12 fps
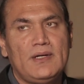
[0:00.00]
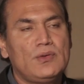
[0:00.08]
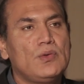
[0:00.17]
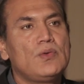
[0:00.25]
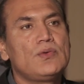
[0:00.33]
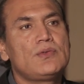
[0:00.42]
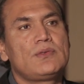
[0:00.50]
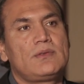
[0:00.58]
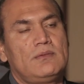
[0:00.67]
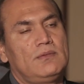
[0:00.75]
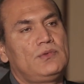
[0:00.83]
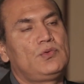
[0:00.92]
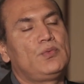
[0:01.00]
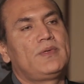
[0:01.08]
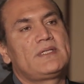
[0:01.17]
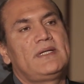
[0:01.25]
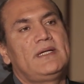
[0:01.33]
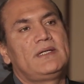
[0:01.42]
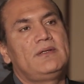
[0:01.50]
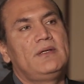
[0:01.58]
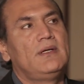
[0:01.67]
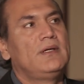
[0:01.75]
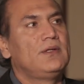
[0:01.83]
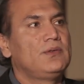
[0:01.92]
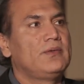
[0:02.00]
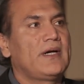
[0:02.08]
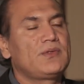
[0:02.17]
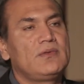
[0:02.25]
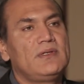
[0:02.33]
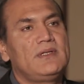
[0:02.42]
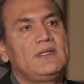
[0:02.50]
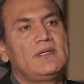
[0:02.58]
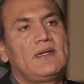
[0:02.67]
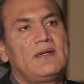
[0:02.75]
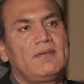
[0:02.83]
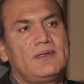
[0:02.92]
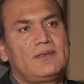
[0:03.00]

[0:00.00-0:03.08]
in those 2%, you actually need a liver